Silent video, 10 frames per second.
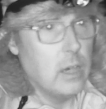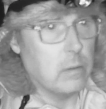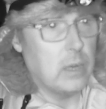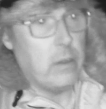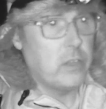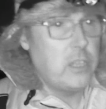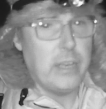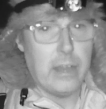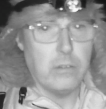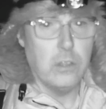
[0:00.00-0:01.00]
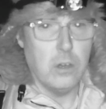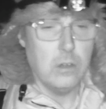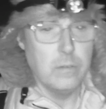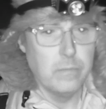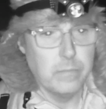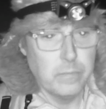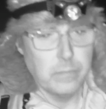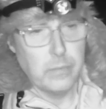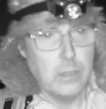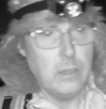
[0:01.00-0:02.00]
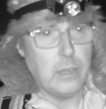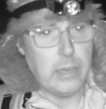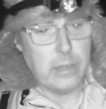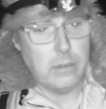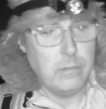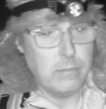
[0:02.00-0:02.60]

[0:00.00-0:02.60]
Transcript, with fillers: I'm going to have a sit down though, again,